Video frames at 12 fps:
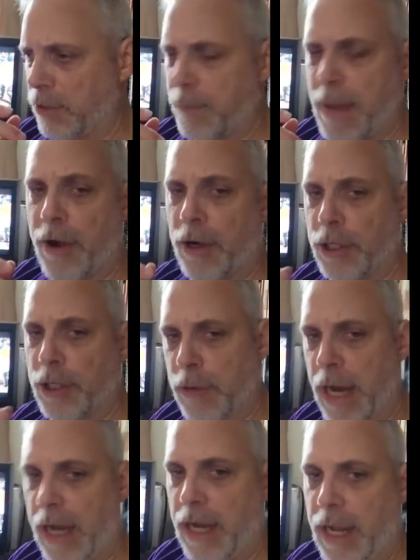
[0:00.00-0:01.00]
about her
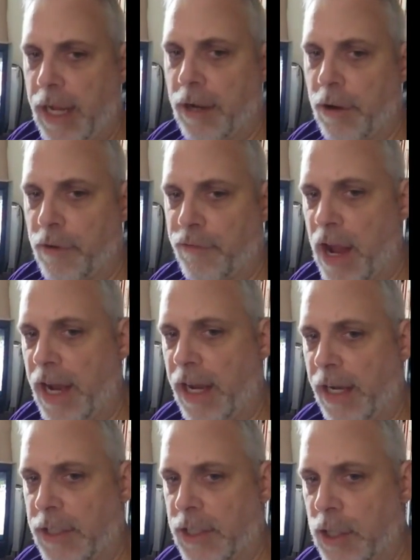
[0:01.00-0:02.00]
training and her
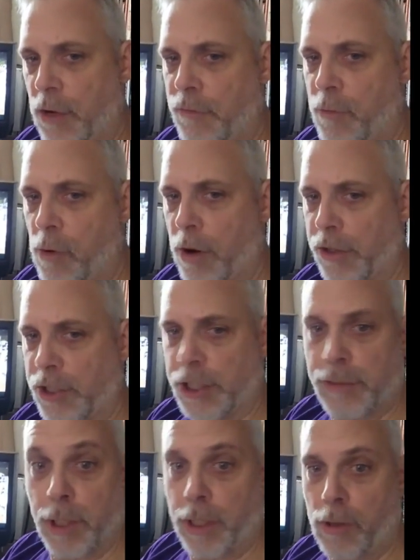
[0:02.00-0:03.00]
fighting and so forth.
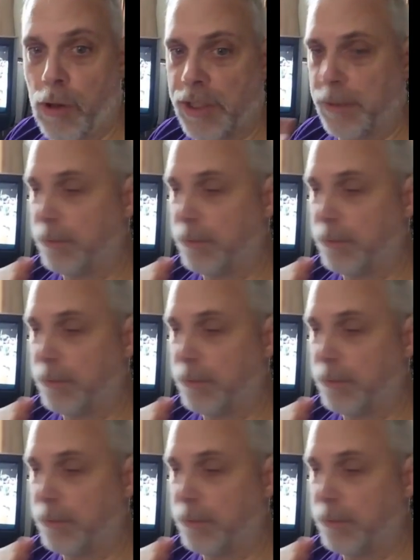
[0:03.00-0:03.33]
She's really awesome,